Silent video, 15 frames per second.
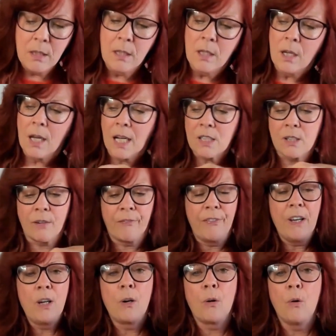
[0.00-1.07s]
You got your
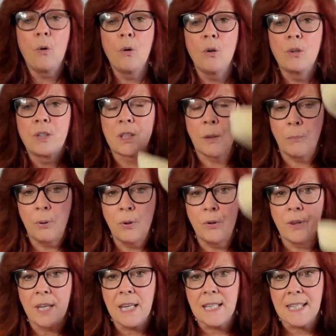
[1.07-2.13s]
finger holds to pull
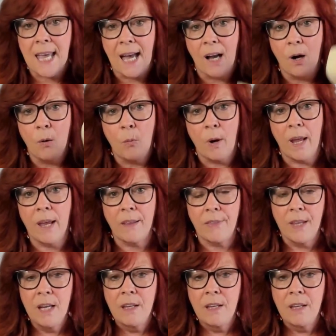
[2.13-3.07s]
these out with.